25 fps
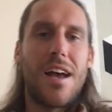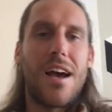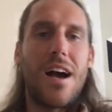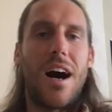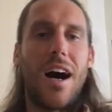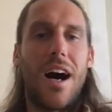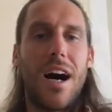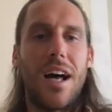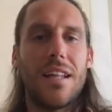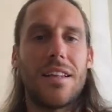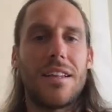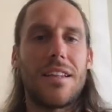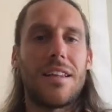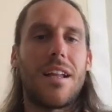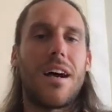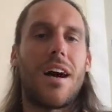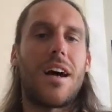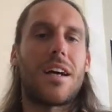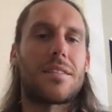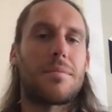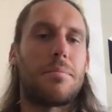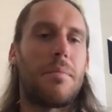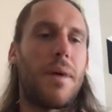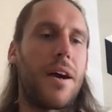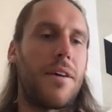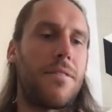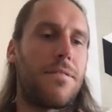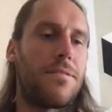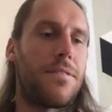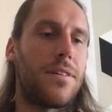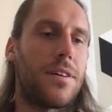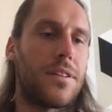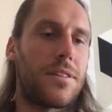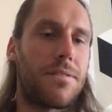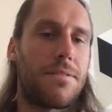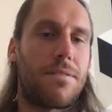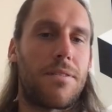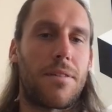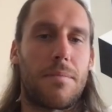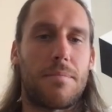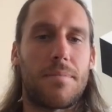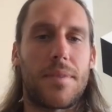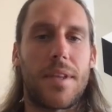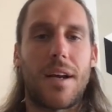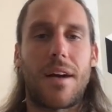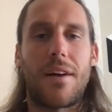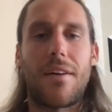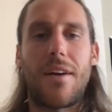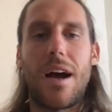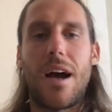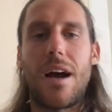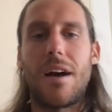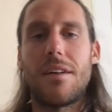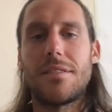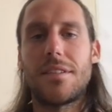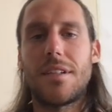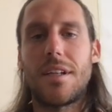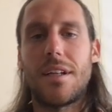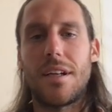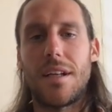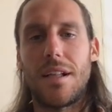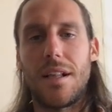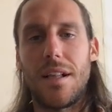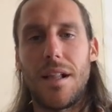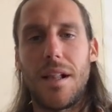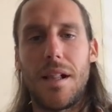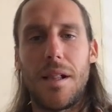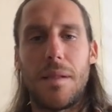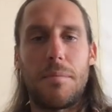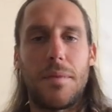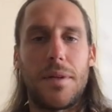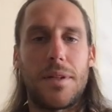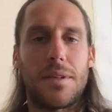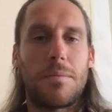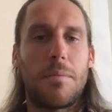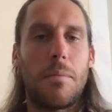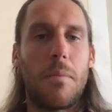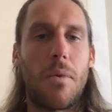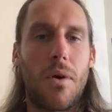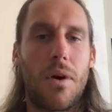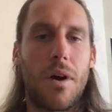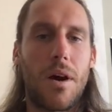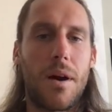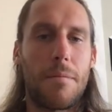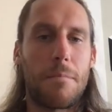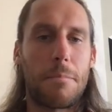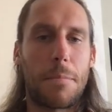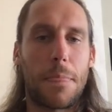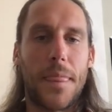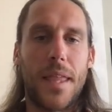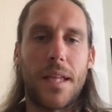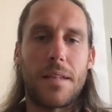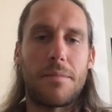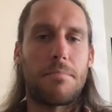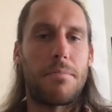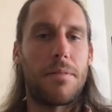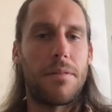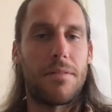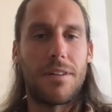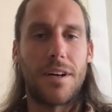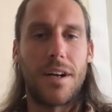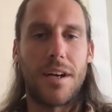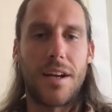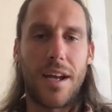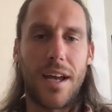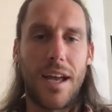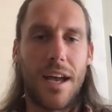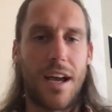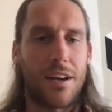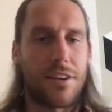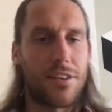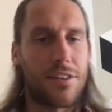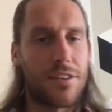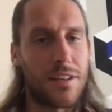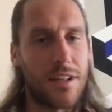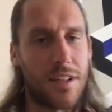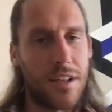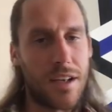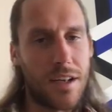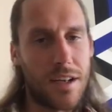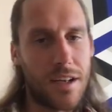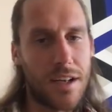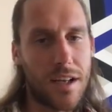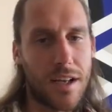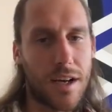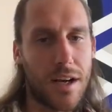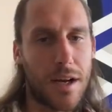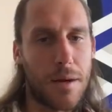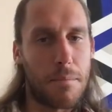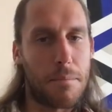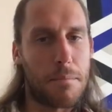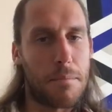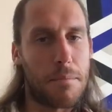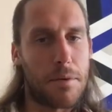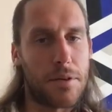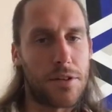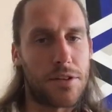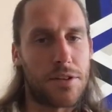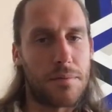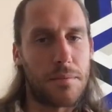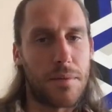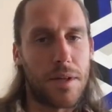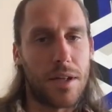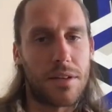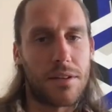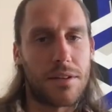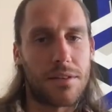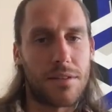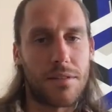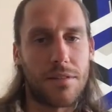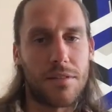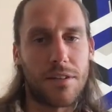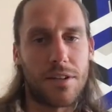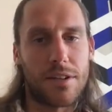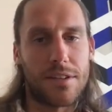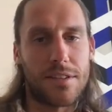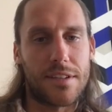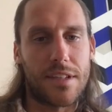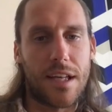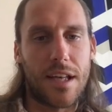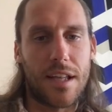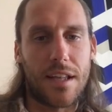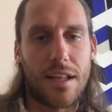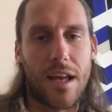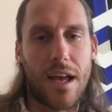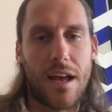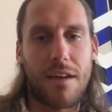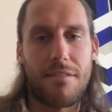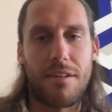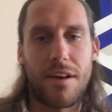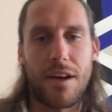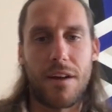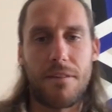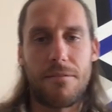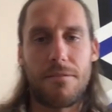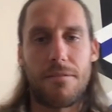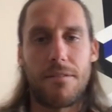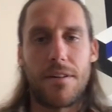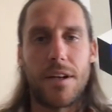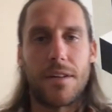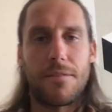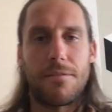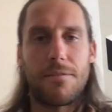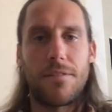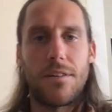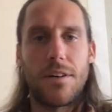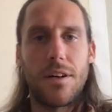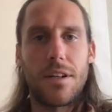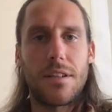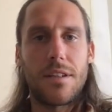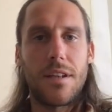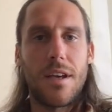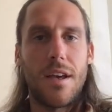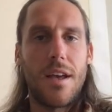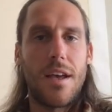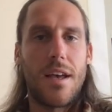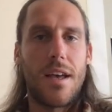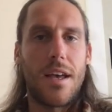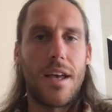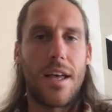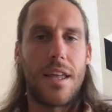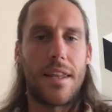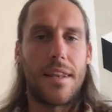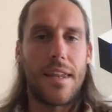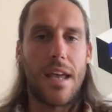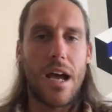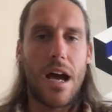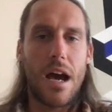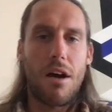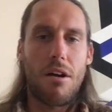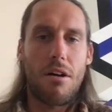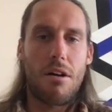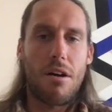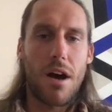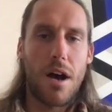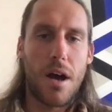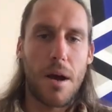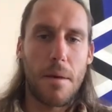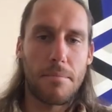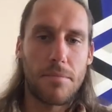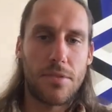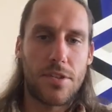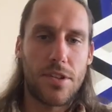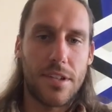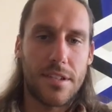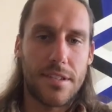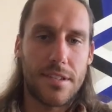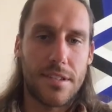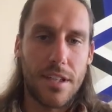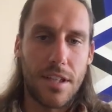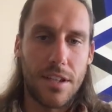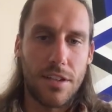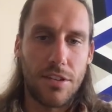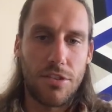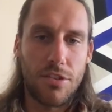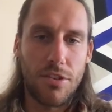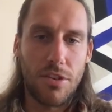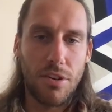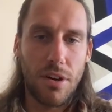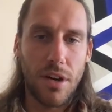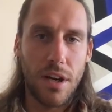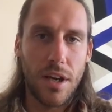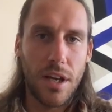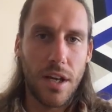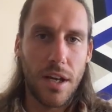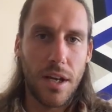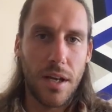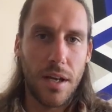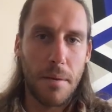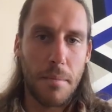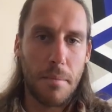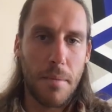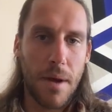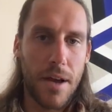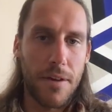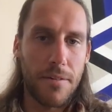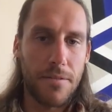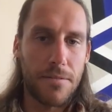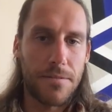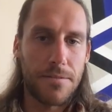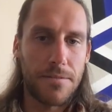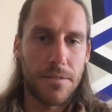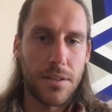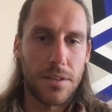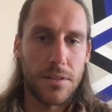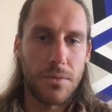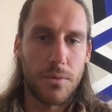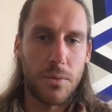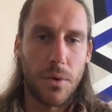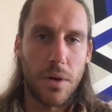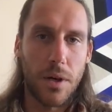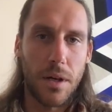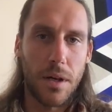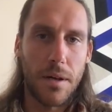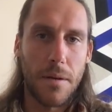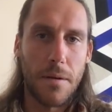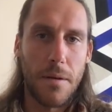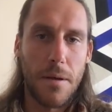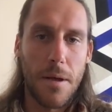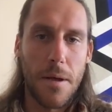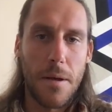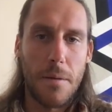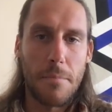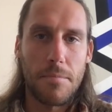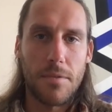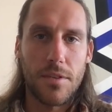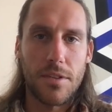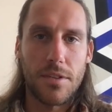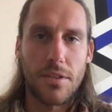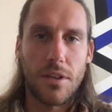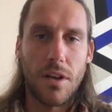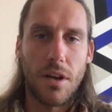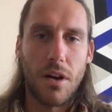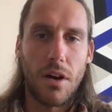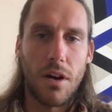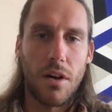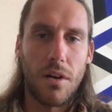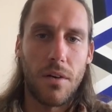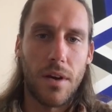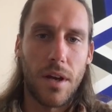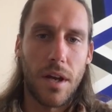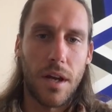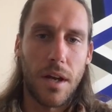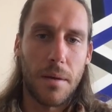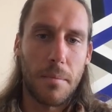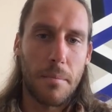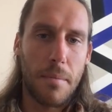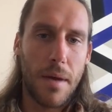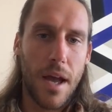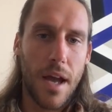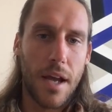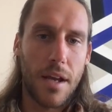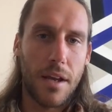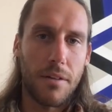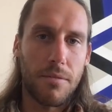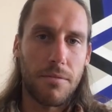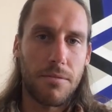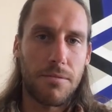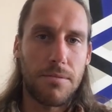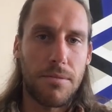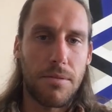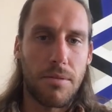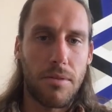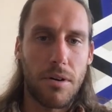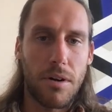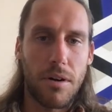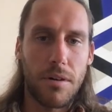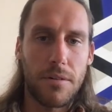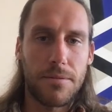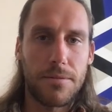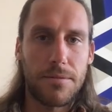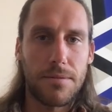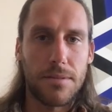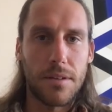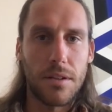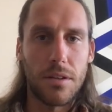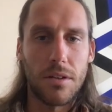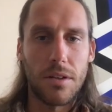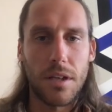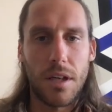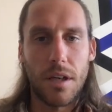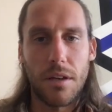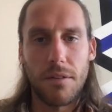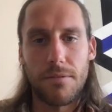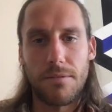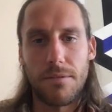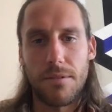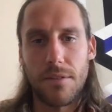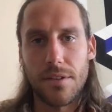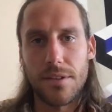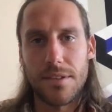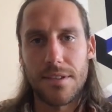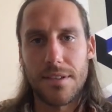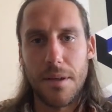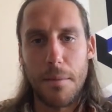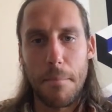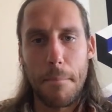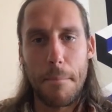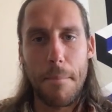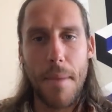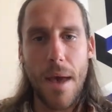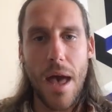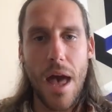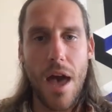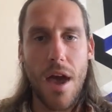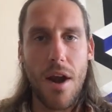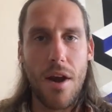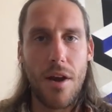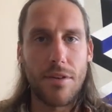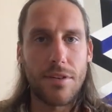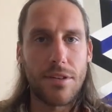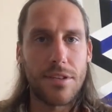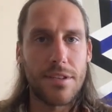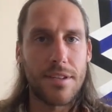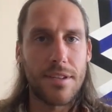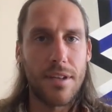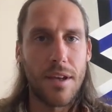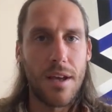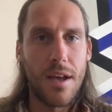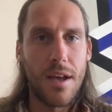unlocked my foot from the ground a little bit more. That pivoting actually kind of pushed me towards that having a free foot. And now I'm just enjoying my footwork, just going back and forth, looking for some patterns.